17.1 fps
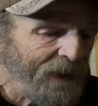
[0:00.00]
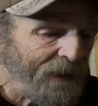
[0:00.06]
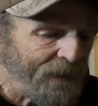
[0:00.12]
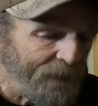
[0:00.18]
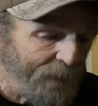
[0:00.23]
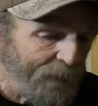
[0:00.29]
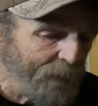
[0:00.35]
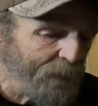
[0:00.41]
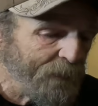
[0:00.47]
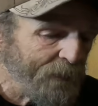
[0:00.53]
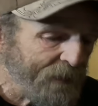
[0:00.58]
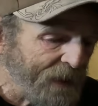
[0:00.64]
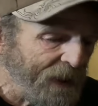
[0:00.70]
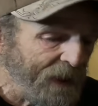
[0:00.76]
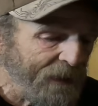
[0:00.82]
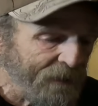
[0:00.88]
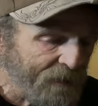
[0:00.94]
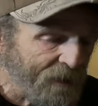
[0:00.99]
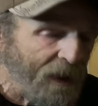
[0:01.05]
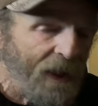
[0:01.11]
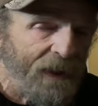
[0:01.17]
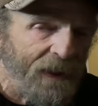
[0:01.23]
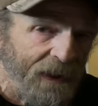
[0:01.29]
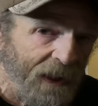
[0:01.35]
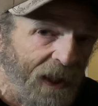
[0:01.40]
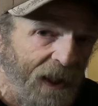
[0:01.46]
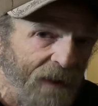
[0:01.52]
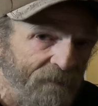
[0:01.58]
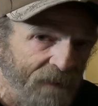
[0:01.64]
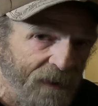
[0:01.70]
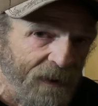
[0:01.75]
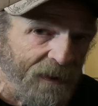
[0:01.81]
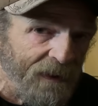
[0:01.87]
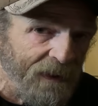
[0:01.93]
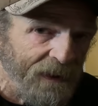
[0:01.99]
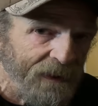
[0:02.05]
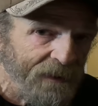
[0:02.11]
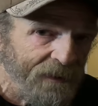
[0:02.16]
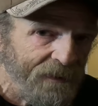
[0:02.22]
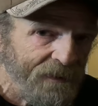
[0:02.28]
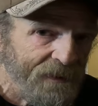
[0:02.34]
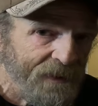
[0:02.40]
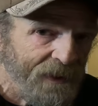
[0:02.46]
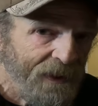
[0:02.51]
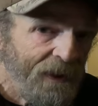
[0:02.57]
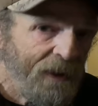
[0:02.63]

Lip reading: used and tried a lot of air cleaners